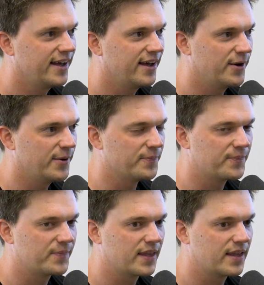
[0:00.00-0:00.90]

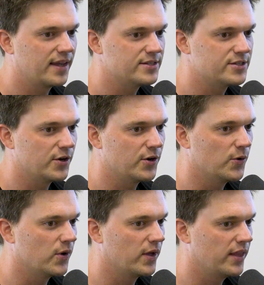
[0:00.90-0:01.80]
And
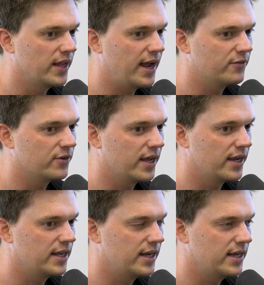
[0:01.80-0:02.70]
then after
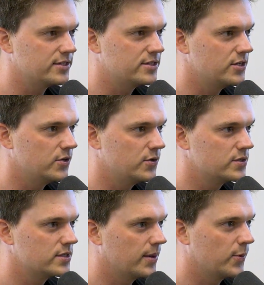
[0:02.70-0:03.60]
that, getting
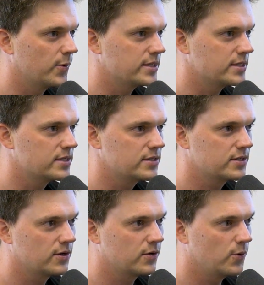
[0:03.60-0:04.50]
into supplements,
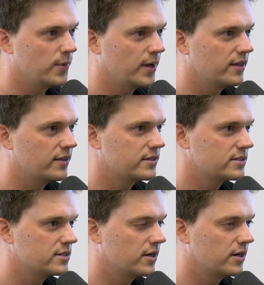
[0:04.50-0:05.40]
cold bath,
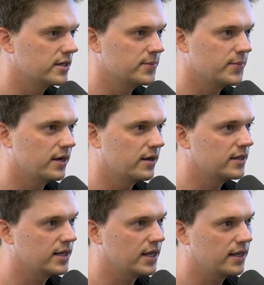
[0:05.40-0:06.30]
sauna, depending
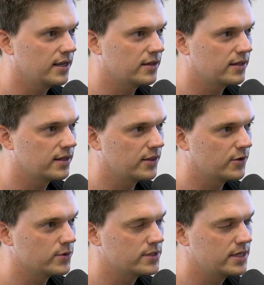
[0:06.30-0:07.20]
on the day and
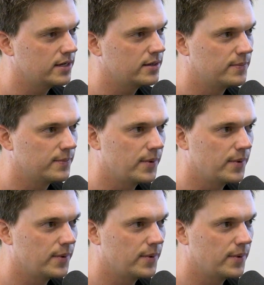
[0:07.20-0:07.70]
the routine.